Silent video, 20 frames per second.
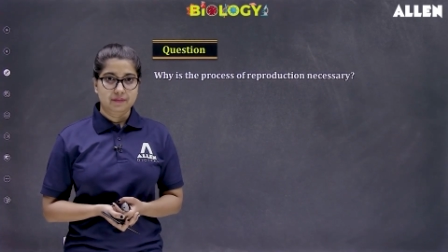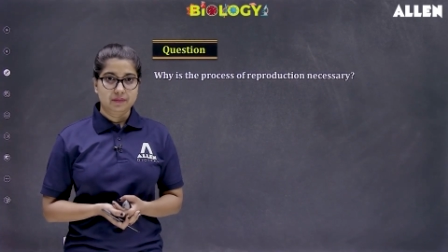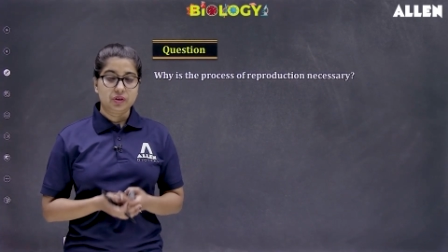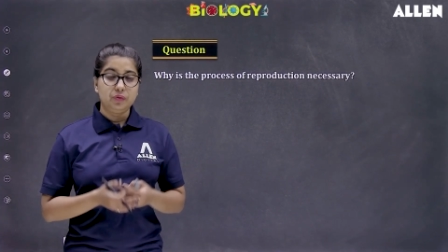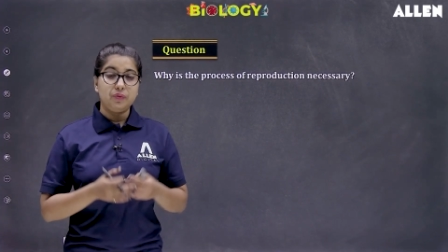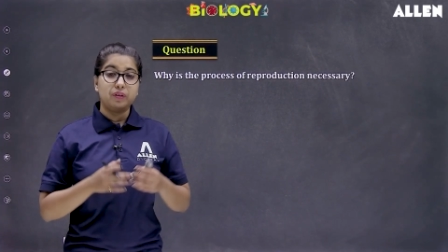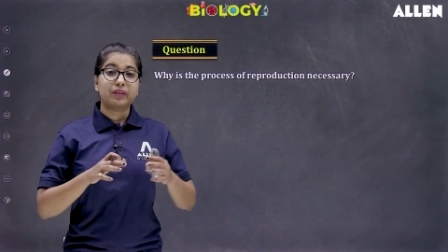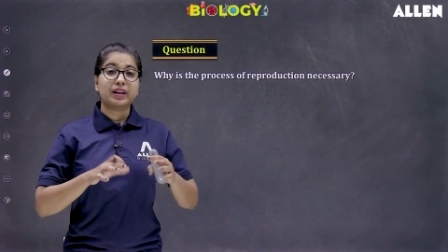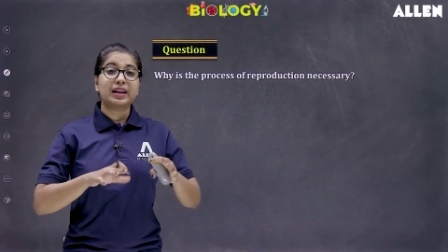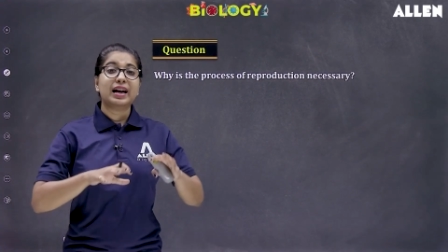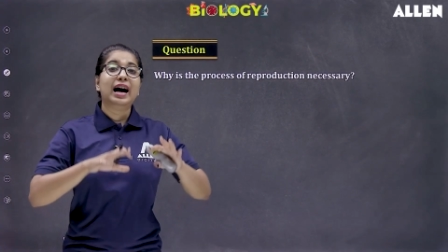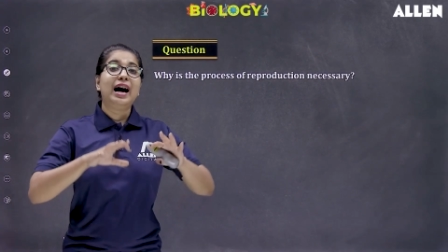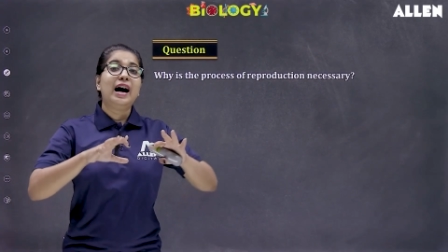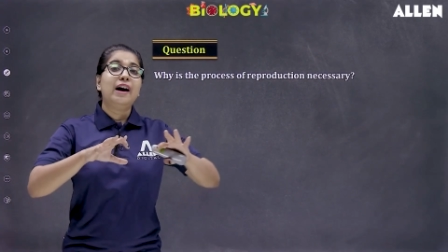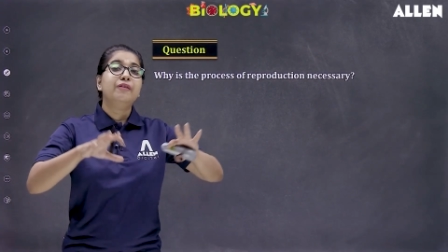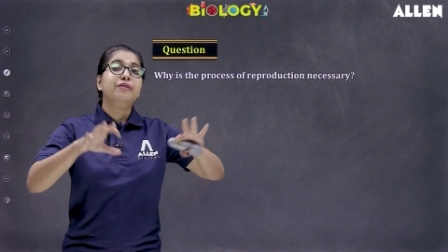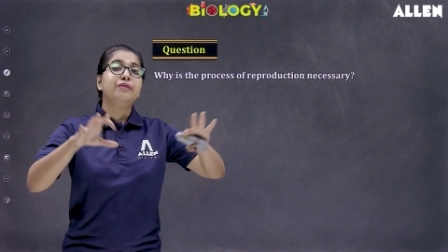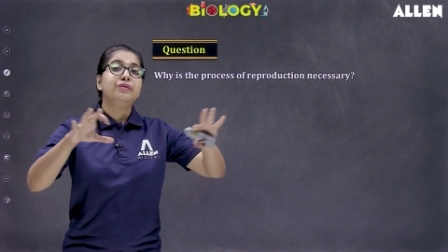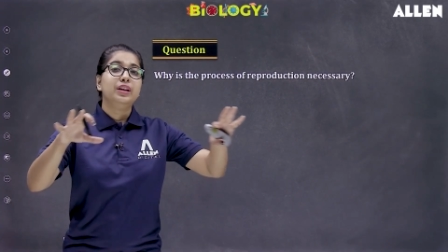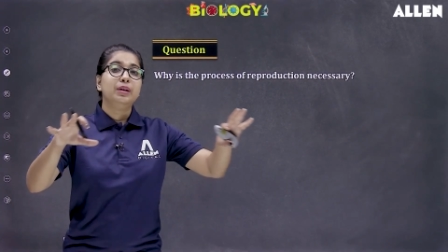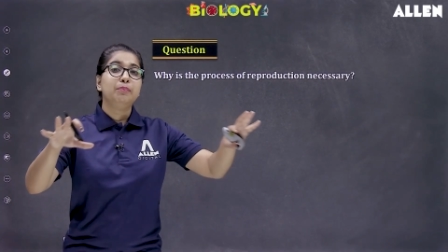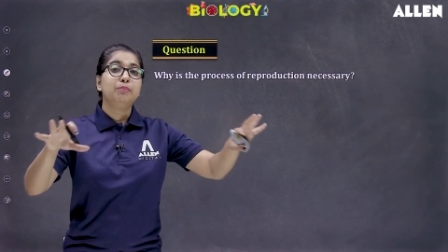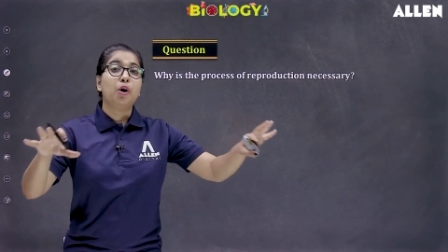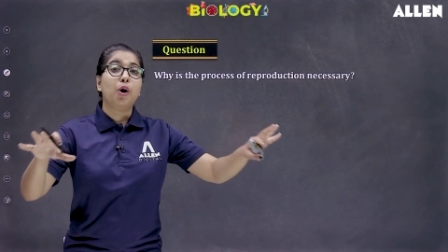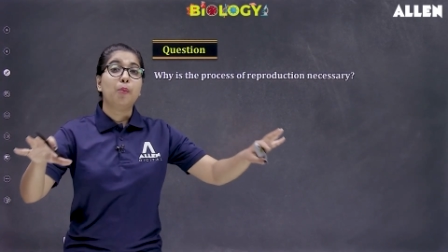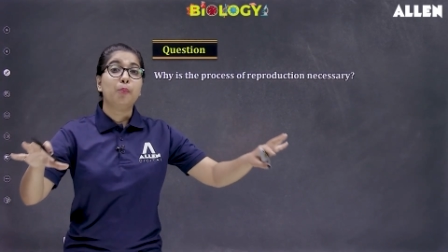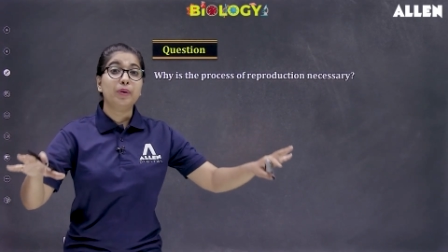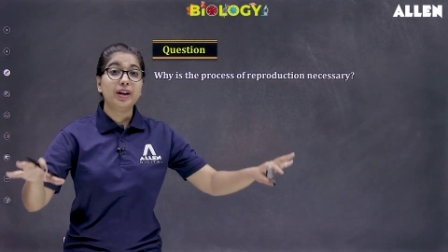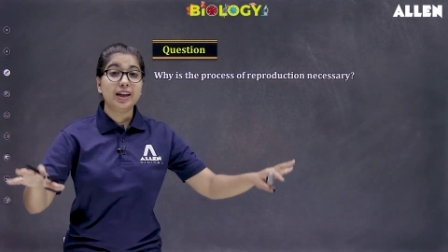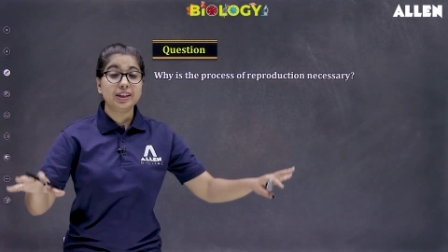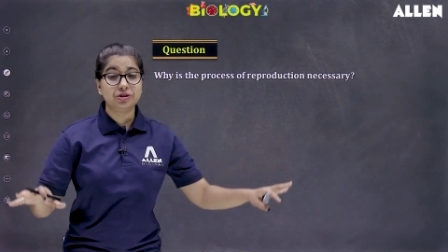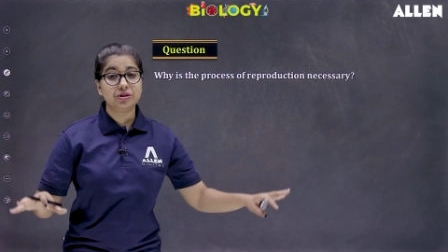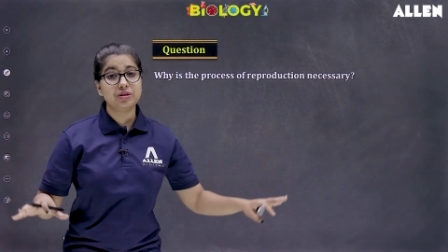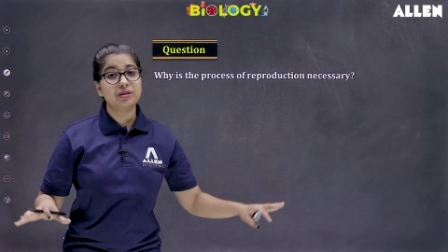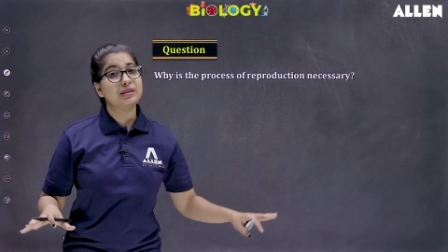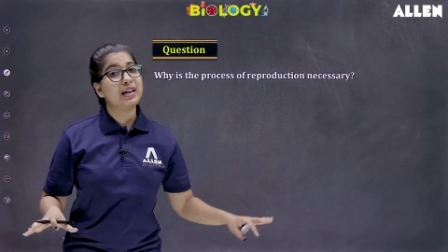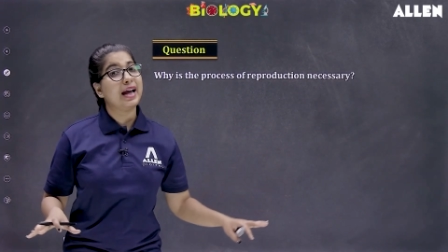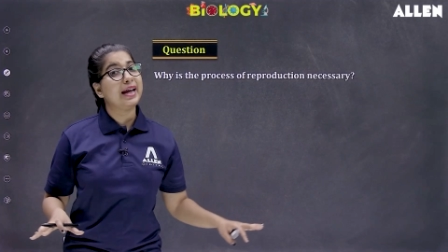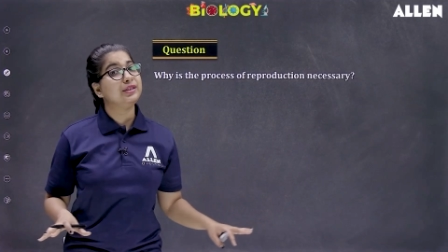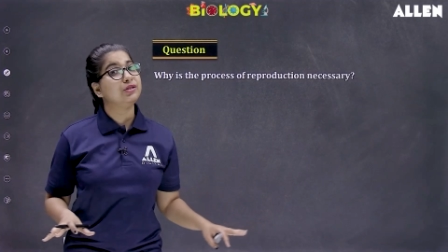So we will have the population
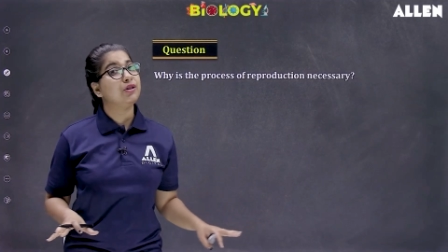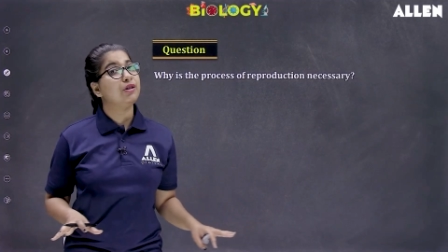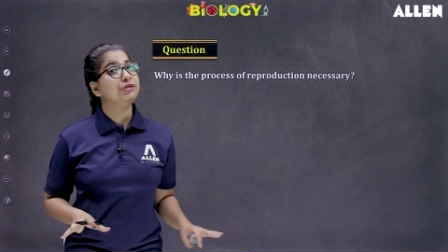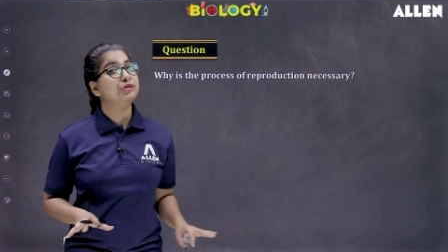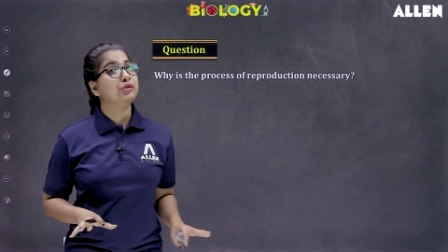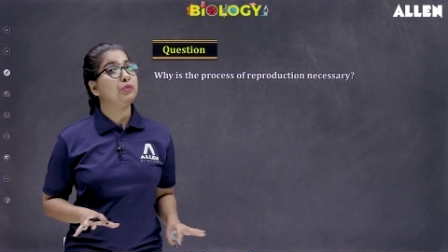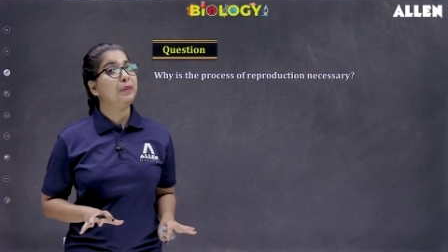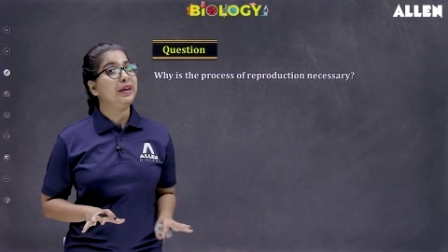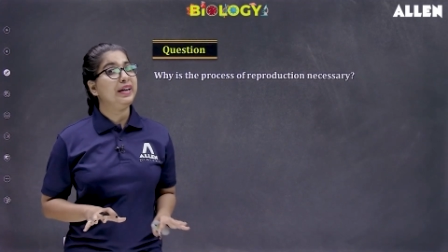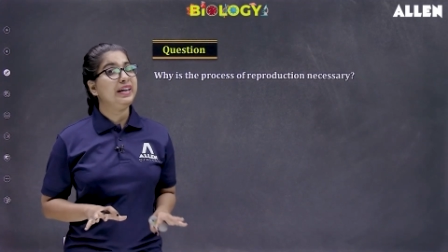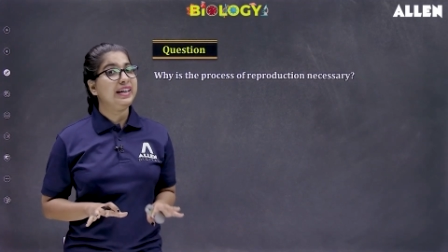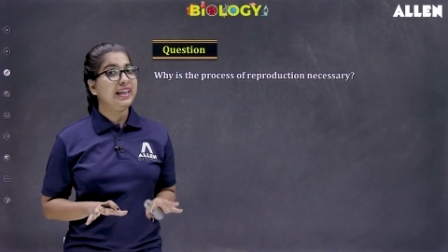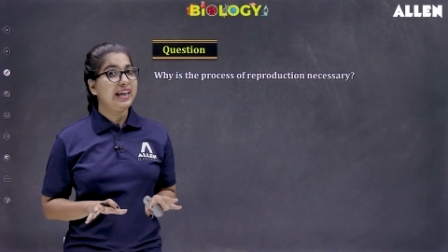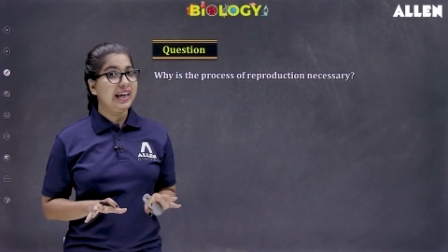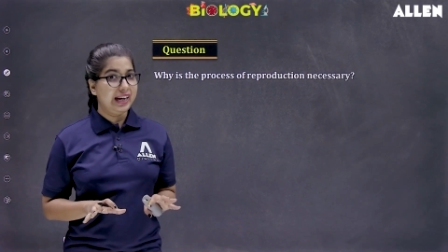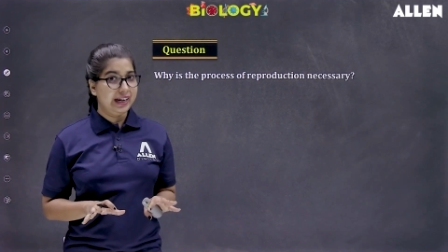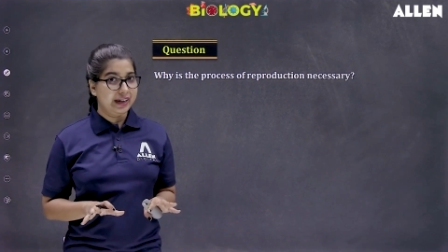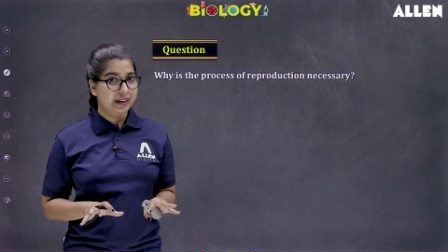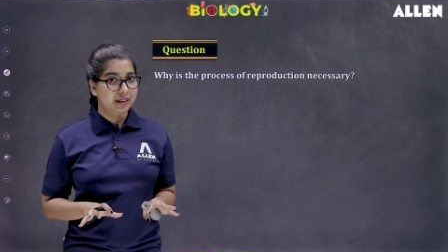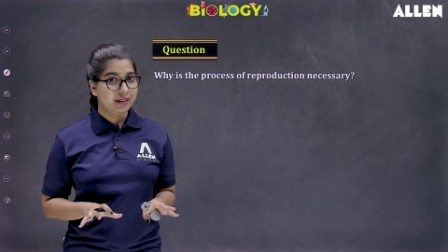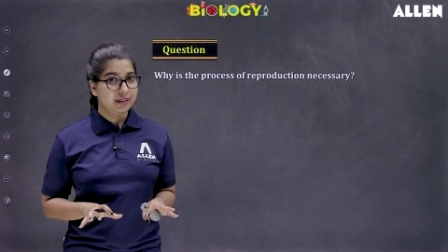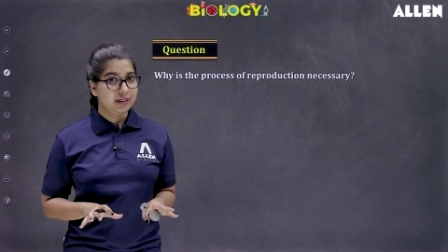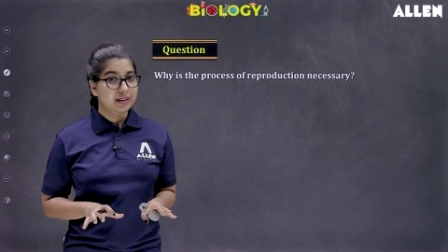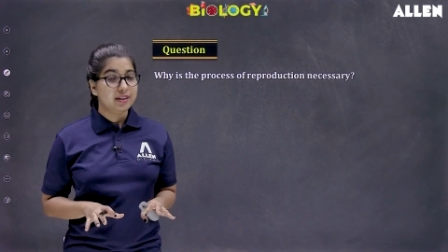size also maintained.